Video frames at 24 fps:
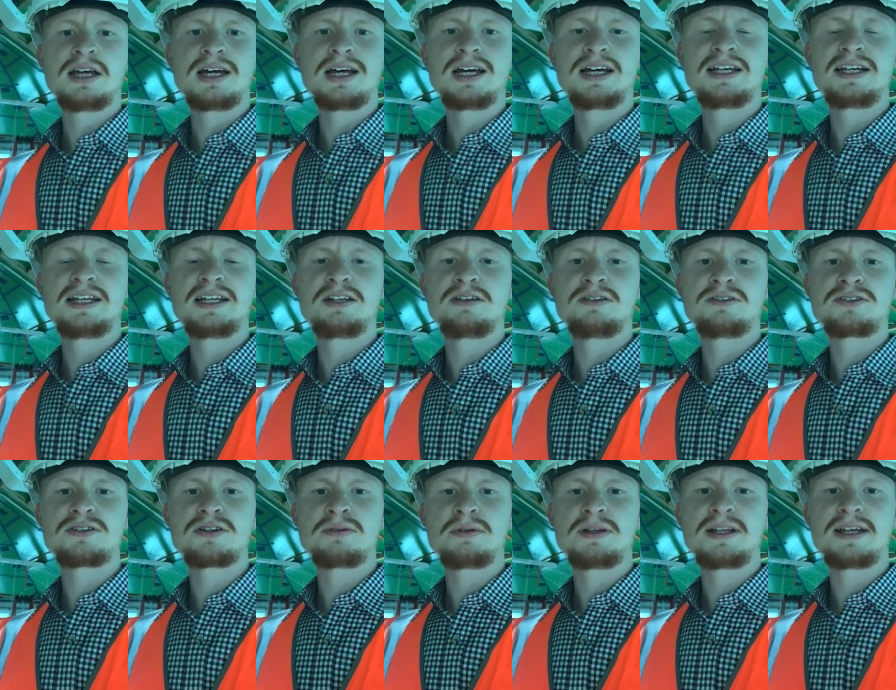and then on
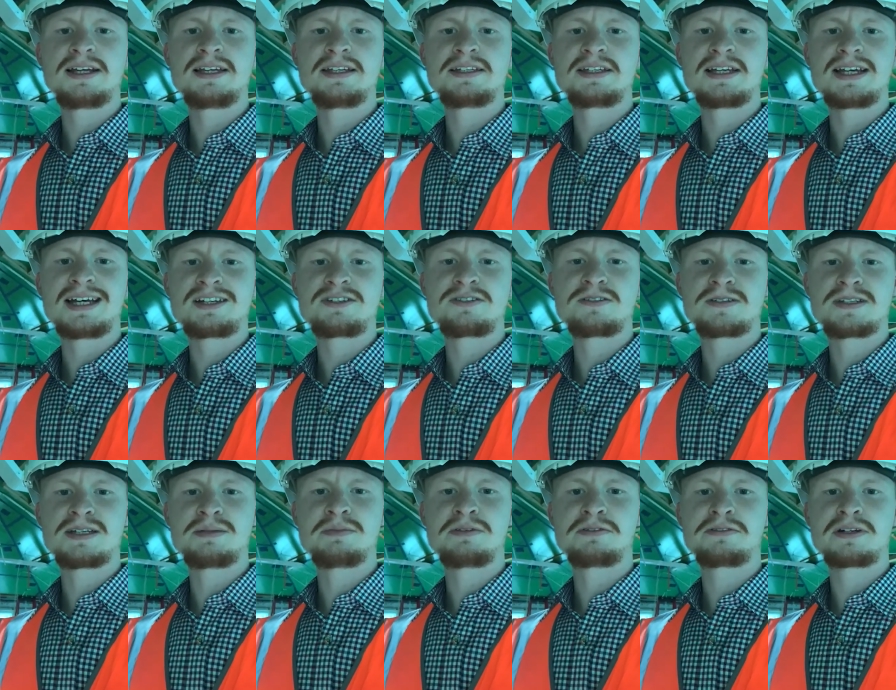top of that is the actual
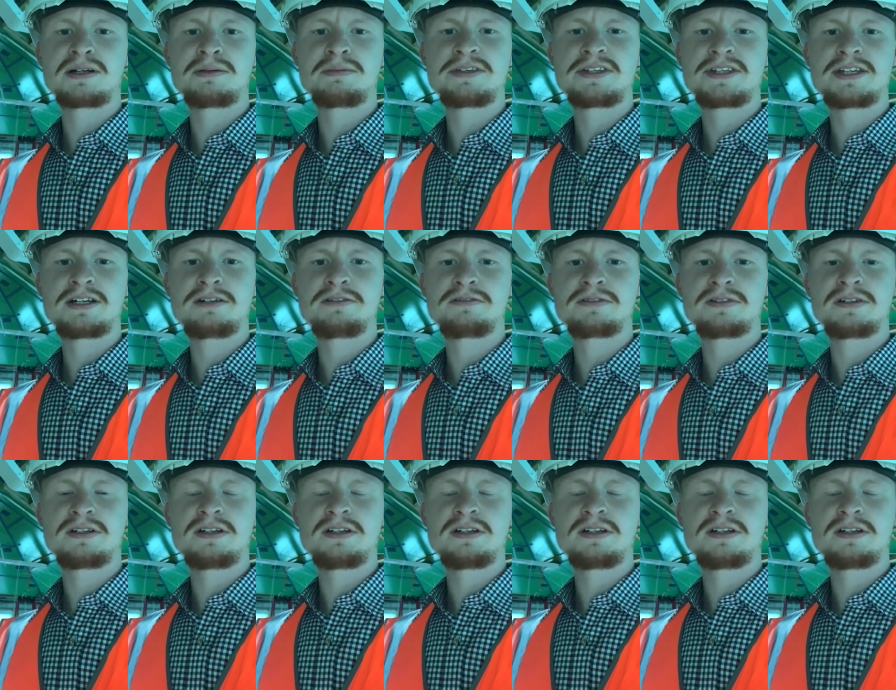timber frame itself.